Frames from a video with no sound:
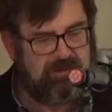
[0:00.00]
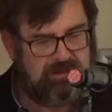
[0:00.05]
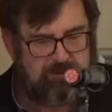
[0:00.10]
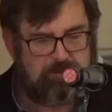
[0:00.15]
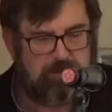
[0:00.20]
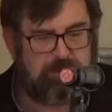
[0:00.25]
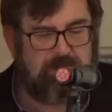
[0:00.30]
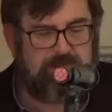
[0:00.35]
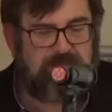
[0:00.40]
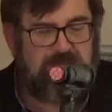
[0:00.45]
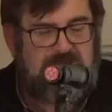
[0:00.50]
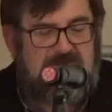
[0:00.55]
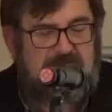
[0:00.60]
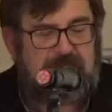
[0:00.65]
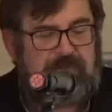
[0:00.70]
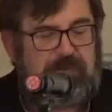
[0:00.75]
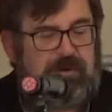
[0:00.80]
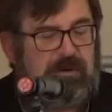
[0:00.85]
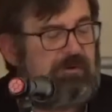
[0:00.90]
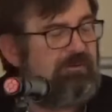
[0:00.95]
The book of
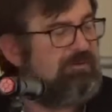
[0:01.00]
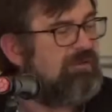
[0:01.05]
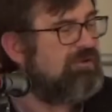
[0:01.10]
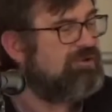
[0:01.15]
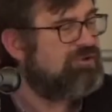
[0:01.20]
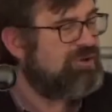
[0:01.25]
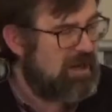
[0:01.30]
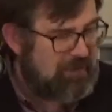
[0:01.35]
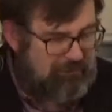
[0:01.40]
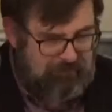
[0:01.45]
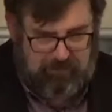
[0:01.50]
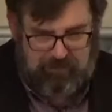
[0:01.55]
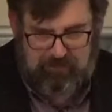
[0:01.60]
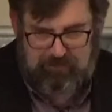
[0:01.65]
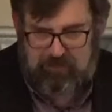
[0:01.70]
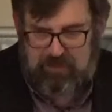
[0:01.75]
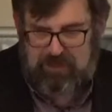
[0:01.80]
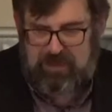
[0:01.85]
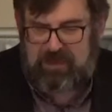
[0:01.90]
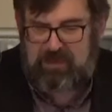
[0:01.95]
Hebrews in general
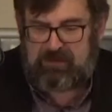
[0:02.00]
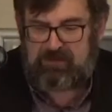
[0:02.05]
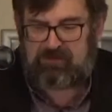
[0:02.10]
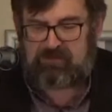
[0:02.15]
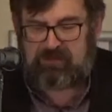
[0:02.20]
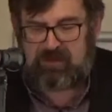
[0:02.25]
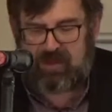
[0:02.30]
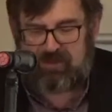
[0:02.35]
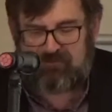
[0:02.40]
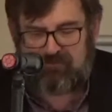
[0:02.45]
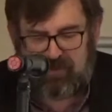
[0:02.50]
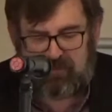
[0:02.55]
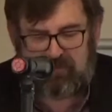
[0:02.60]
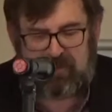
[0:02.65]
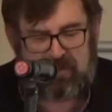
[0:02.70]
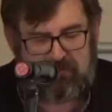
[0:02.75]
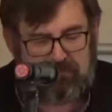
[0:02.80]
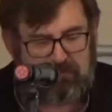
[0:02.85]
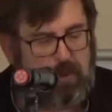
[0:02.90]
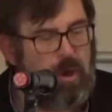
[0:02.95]
is a
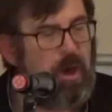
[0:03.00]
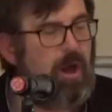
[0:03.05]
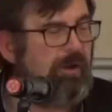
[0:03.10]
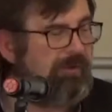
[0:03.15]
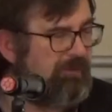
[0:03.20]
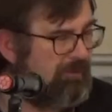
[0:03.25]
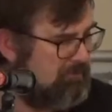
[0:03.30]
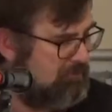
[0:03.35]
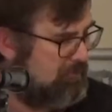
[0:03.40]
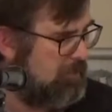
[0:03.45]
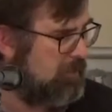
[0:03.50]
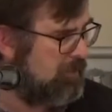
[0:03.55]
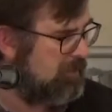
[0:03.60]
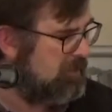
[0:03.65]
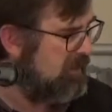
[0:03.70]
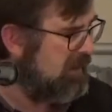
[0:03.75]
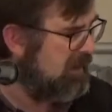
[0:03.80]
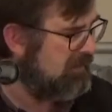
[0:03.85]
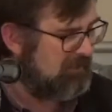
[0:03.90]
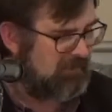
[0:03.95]
very important
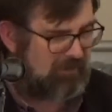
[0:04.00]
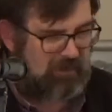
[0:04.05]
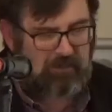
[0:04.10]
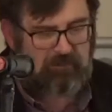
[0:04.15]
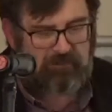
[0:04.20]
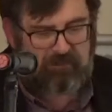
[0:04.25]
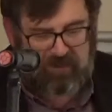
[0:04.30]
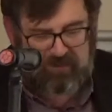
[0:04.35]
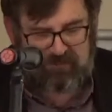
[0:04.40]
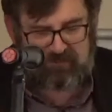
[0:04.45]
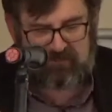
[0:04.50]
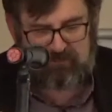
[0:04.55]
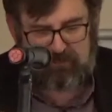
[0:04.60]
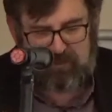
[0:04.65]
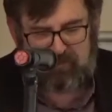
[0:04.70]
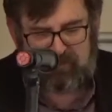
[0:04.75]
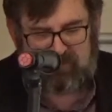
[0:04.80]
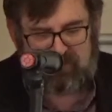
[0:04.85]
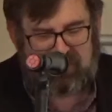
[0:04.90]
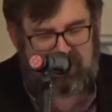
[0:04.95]
book in the New
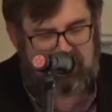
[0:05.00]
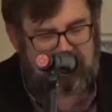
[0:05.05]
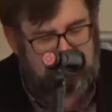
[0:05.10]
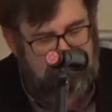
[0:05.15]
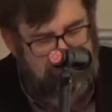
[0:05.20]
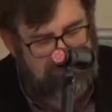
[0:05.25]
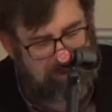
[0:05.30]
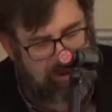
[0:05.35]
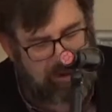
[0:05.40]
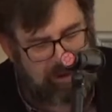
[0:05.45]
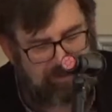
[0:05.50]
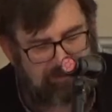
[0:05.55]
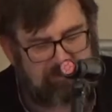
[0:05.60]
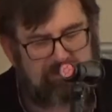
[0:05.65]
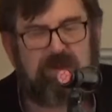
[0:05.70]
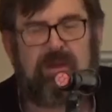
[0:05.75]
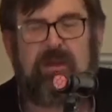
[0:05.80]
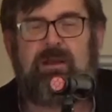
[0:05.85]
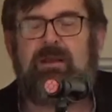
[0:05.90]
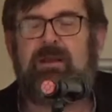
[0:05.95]
Testament as it
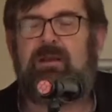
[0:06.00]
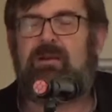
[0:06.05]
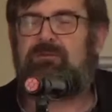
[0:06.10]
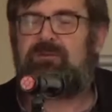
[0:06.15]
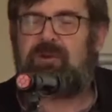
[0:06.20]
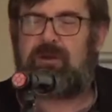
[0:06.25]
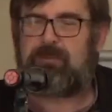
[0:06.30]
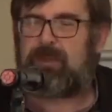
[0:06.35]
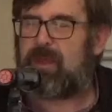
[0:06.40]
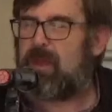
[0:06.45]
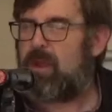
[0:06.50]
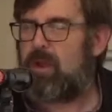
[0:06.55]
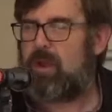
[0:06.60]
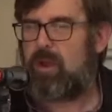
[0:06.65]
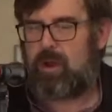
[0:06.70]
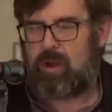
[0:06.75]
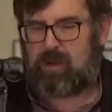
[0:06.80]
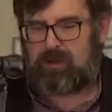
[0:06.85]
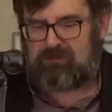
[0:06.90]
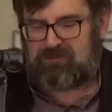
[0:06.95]
draws from the
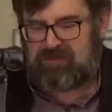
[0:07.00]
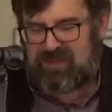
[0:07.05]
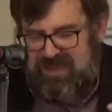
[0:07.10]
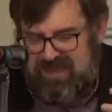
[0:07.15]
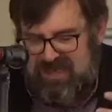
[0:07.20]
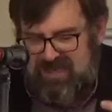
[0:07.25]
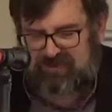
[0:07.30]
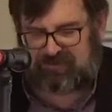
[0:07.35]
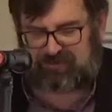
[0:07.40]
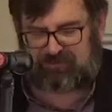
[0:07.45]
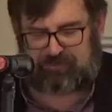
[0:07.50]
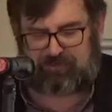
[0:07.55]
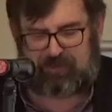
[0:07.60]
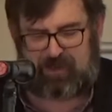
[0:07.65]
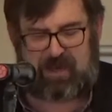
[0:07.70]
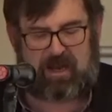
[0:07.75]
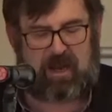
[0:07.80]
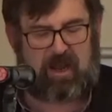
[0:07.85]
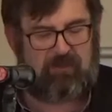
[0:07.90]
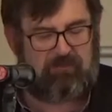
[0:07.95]
whole of the
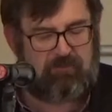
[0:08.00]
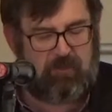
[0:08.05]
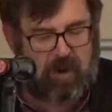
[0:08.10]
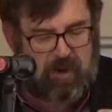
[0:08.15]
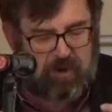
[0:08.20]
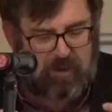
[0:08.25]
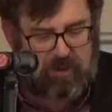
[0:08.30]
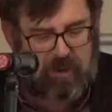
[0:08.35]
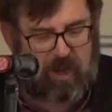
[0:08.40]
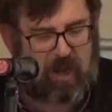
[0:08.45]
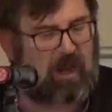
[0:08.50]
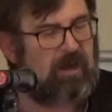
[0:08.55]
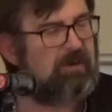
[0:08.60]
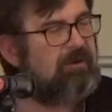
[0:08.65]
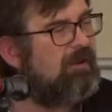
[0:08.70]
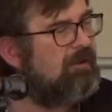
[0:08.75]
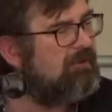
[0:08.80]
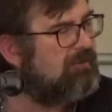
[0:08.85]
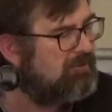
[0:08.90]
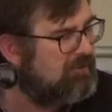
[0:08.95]
history of what
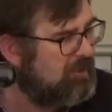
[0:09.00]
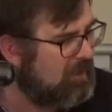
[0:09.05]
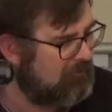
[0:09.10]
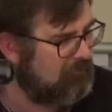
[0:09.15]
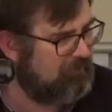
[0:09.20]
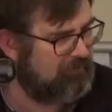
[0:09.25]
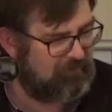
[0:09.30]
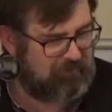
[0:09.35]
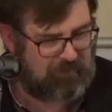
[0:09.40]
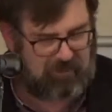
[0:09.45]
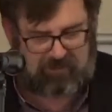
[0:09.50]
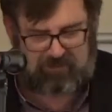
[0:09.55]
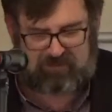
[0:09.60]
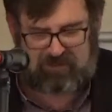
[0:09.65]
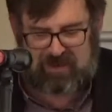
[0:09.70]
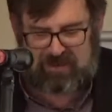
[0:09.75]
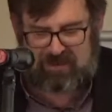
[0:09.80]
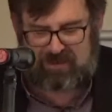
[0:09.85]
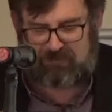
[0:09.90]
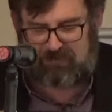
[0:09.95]
God has done for
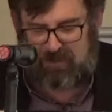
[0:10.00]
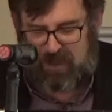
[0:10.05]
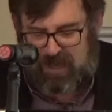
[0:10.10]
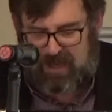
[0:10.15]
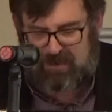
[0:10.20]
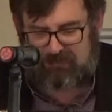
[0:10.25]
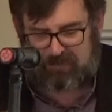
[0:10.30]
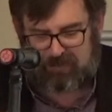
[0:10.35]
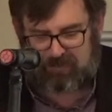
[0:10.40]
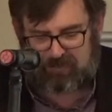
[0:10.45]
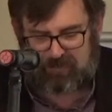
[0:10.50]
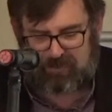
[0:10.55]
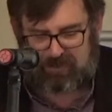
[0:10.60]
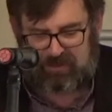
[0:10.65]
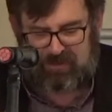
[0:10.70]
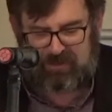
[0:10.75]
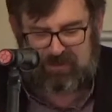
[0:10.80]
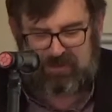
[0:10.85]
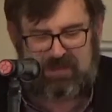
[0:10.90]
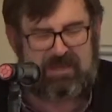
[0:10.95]
us in the Bible
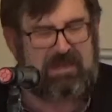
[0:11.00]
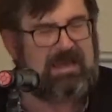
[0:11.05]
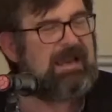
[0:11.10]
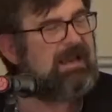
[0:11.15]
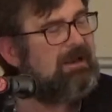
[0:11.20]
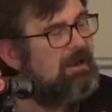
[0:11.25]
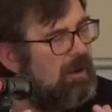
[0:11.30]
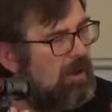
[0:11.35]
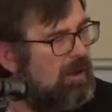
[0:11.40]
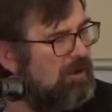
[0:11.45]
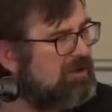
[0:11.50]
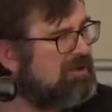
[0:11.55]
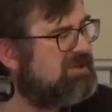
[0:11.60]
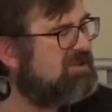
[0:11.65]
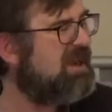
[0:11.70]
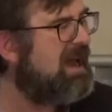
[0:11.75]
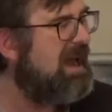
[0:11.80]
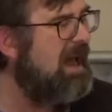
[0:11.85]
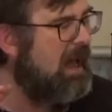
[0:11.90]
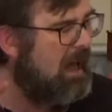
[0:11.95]
in order
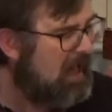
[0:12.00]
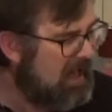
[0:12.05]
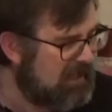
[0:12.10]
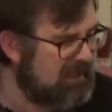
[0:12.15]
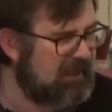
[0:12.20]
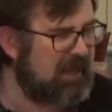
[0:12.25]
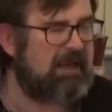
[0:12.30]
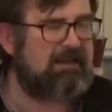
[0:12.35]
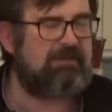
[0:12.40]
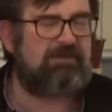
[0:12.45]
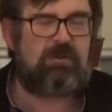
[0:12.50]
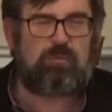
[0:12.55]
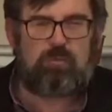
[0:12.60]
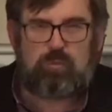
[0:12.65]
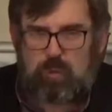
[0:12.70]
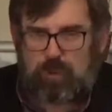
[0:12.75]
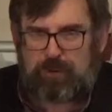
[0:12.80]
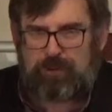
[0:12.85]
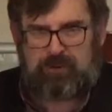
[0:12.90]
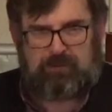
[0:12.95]
to highlight the
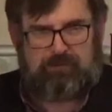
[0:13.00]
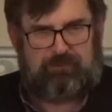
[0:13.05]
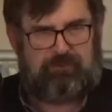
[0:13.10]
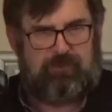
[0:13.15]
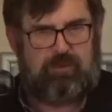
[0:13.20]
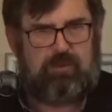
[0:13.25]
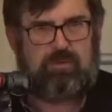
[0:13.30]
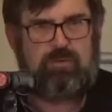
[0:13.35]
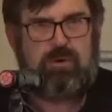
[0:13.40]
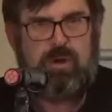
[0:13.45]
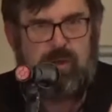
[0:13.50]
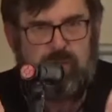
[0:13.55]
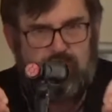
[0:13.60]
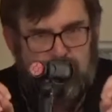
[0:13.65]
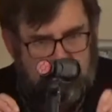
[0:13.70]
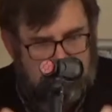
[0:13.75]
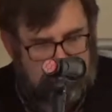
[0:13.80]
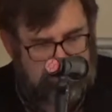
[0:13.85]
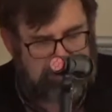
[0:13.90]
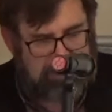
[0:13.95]
wonderful
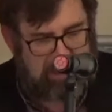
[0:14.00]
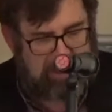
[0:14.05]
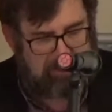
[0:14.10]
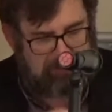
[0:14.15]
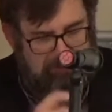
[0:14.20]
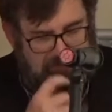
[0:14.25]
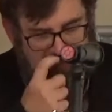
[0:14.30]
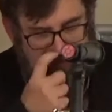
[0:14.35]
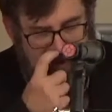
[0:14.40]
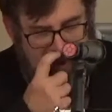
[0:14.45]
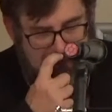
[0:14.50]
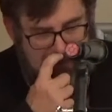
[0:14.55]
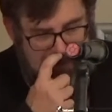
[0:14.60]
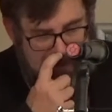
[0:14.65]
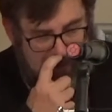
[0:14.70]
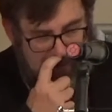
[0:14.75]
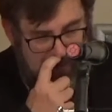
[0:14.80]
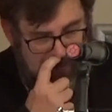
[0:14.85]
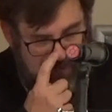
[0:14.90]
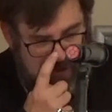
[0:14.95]
good news
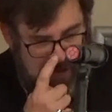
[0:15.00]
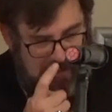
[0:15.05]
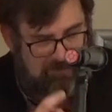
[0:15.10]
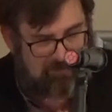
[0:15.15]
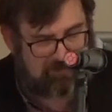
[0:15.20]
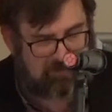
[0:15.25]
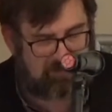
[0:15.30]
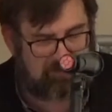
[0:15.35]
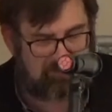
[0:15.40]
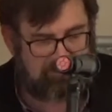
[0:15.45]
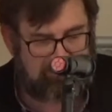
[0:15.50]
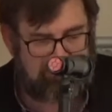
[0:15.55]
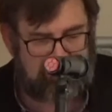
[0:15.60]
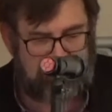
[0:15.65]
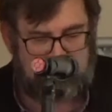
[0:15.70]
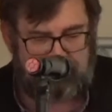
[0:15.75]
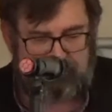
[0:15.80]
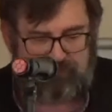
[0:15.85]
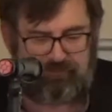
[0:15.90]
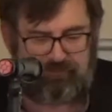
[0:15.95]
about Jesus.